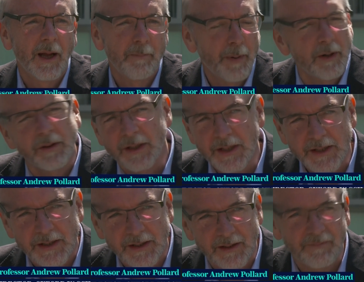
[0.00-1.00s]
and both
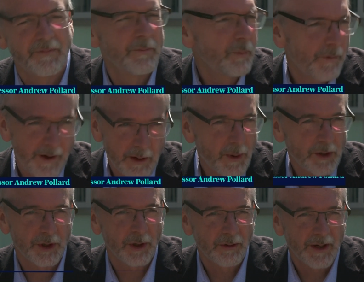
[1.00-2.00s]
is very
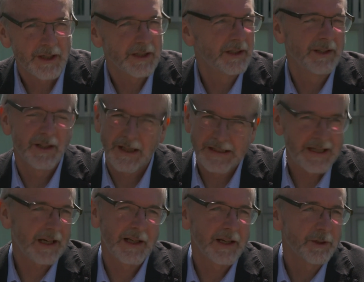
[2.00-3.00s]
well tolerated,
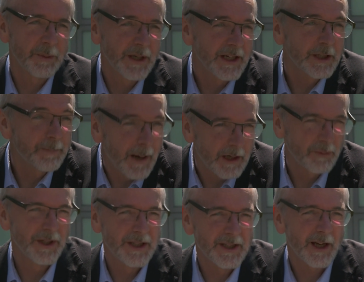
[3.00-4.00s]
exactly as we'd expect
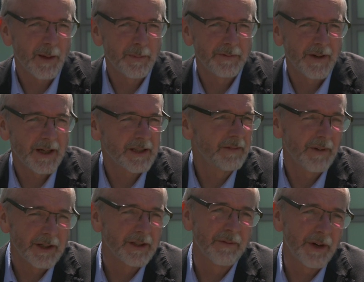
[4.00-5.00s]
with this type of vaccine,
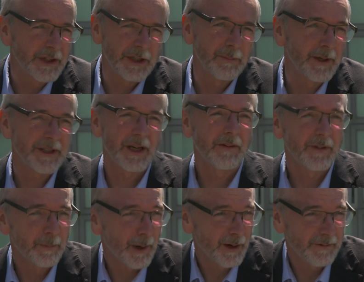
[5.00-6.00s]
very very similar safety
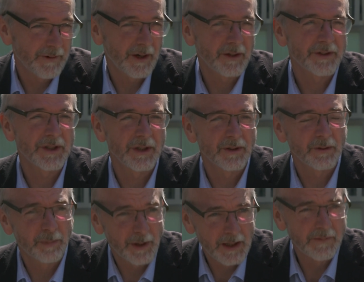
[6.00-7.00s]
profile to
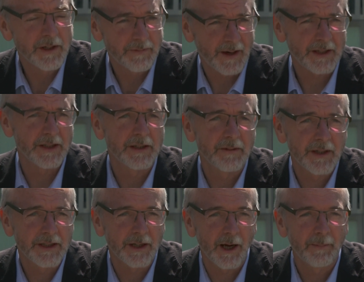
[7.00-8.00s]
previous vaccines of
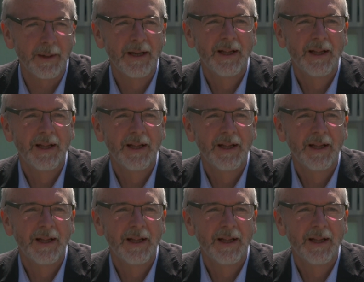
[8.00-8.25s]
this type.